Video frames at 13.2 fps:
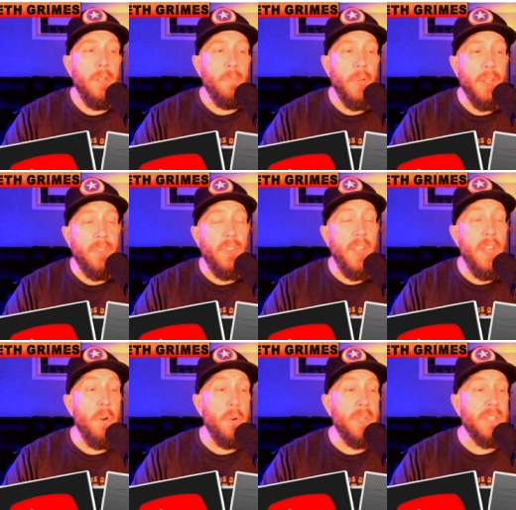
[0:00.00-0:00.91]
But
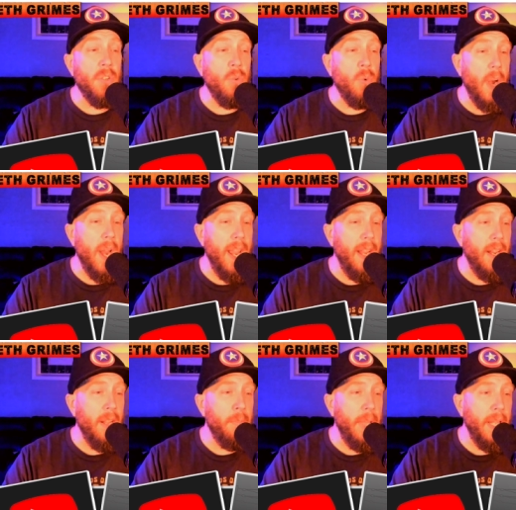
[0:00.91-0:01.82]
Theo is a
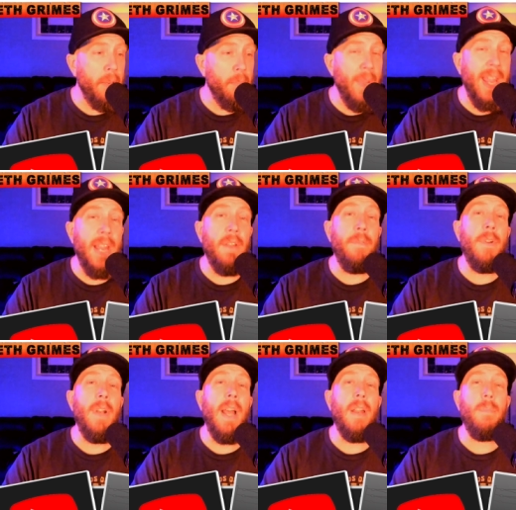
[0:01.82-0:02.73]
great, I mean, man, if
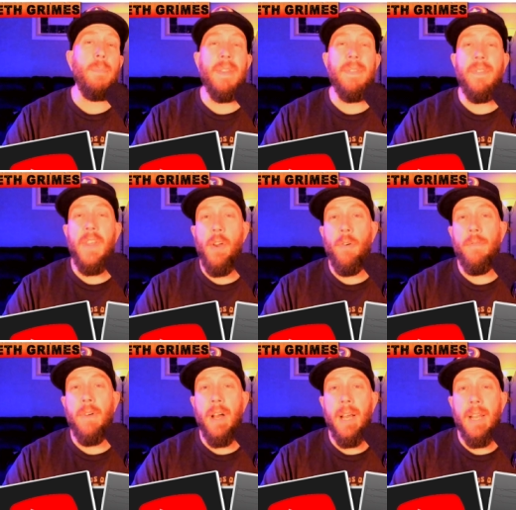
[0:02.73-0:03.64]
you're not up on Theo
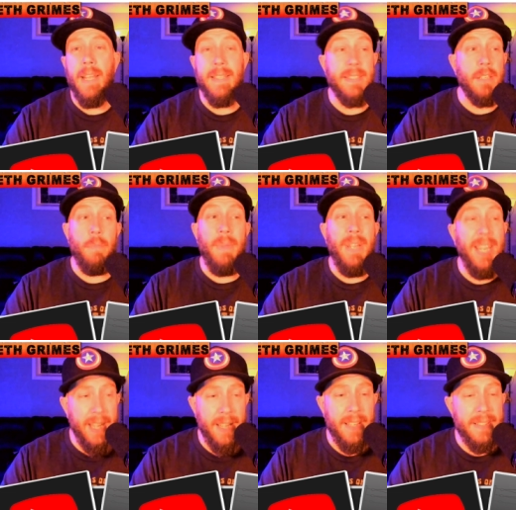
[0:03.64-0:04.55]
Von as a
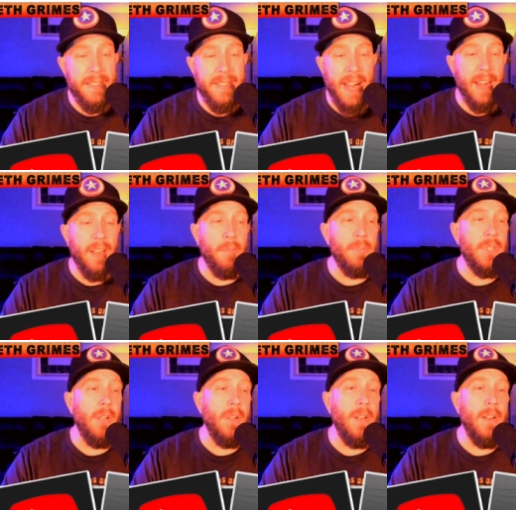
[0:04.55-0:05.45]
comedian, his stand
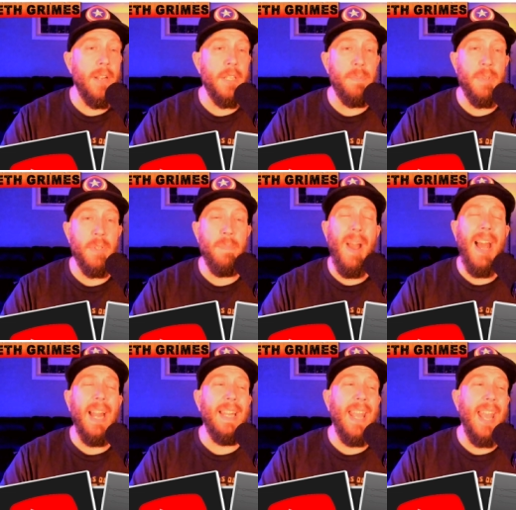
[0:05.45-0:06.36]
up's hilarious, but his
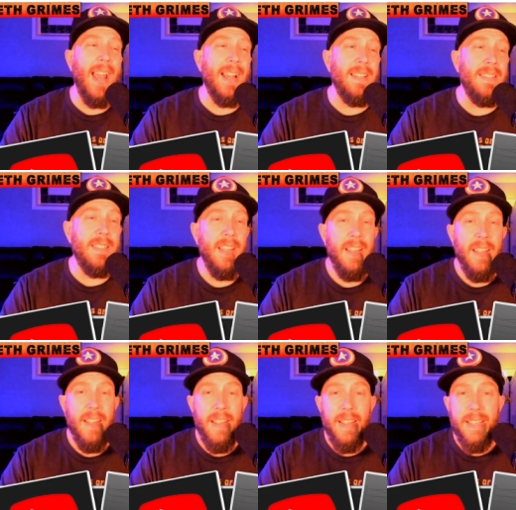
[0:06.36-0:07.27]
podcast
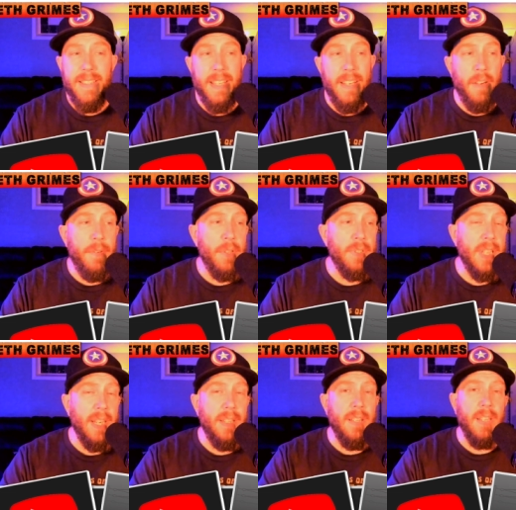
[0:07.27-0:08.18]
his interviews
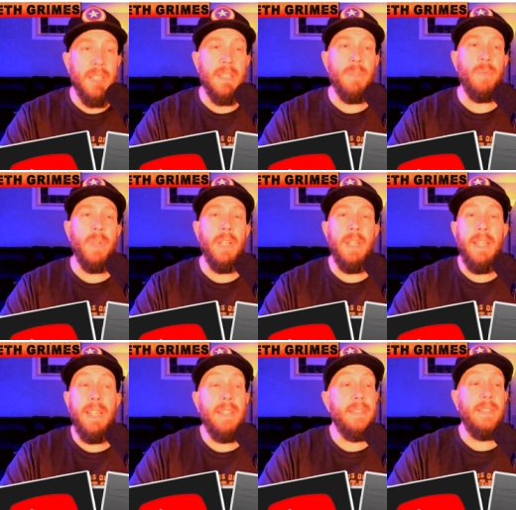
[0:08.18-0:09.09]
that he does. Uh,
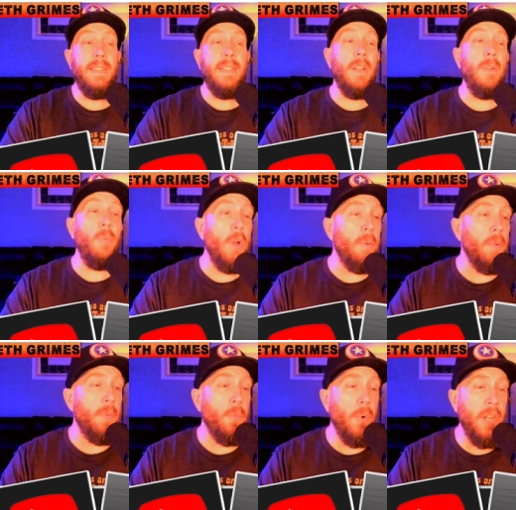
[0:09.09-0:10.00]
he did one
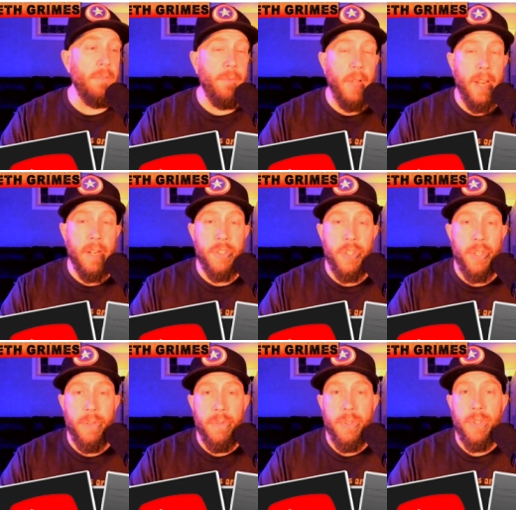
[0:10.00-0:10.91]
with Ric Flair too.